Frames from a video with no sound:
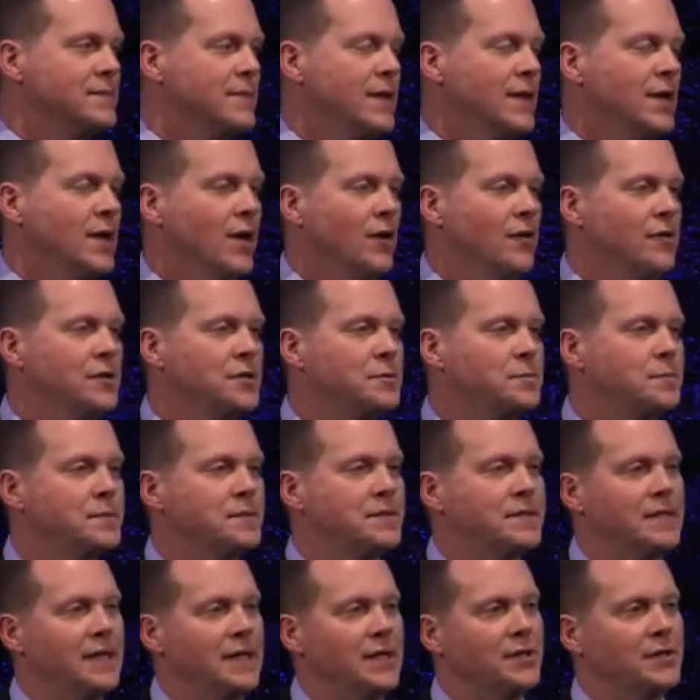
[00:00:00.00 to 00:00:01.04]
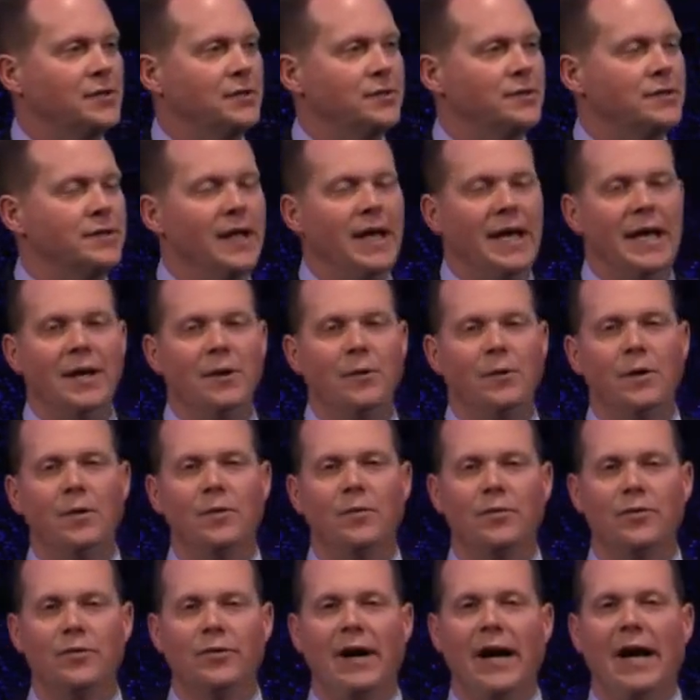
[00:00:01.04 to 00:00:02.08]
on this particular day, we
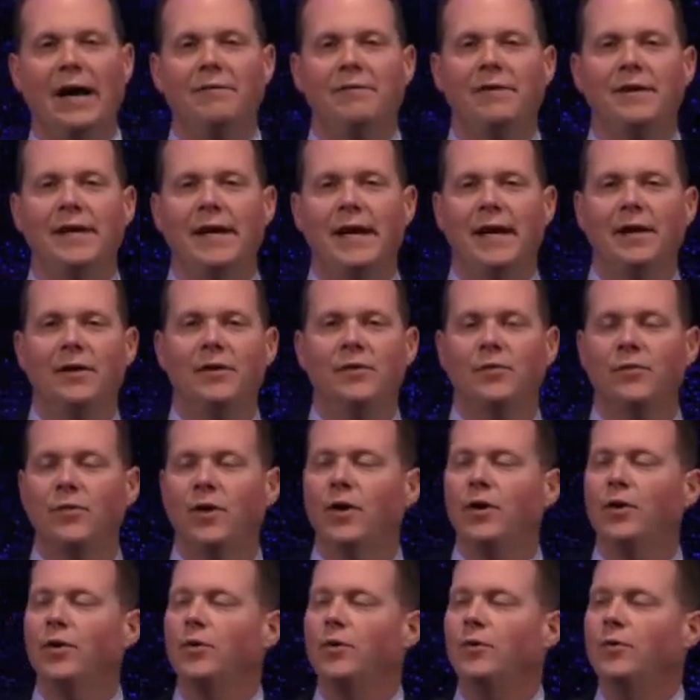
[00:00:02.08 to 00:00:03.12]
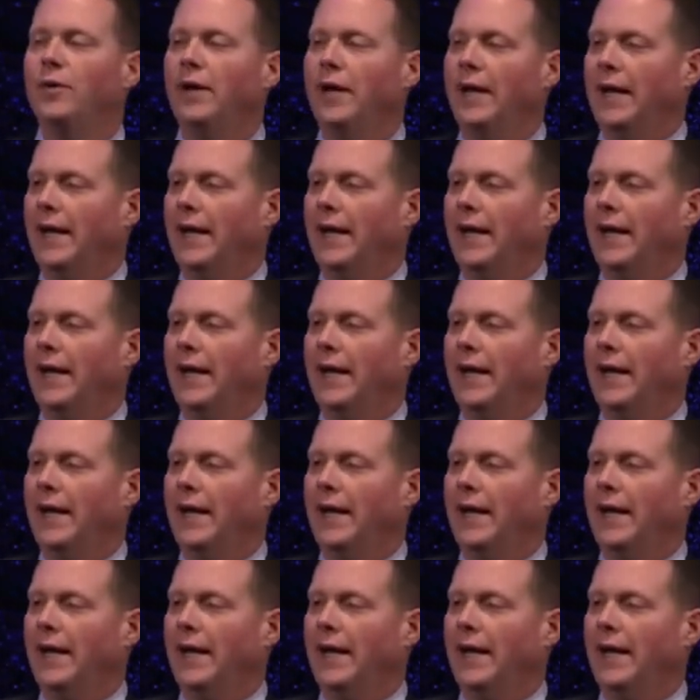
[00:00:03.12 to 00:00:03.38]
were driving down the road,